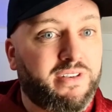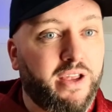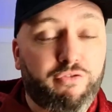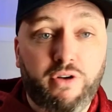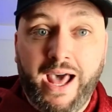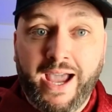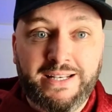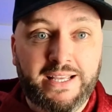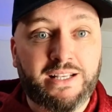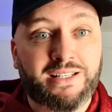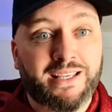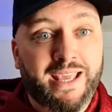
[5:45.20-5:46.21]
of different
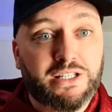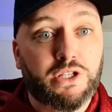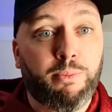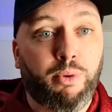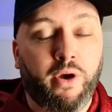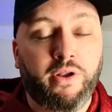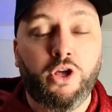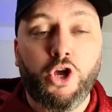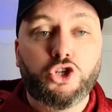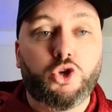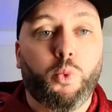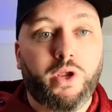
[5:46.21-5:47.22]
ideas and get to the point
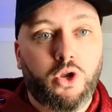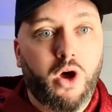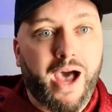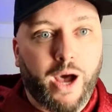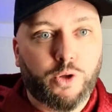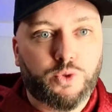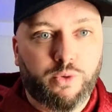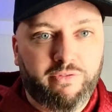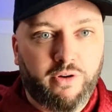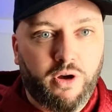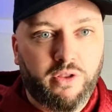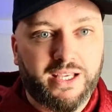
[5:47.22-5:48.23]
that we know how to
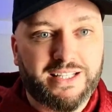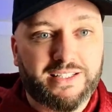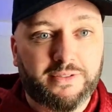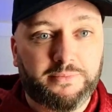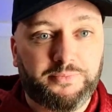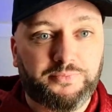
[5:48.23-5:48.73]
afford this.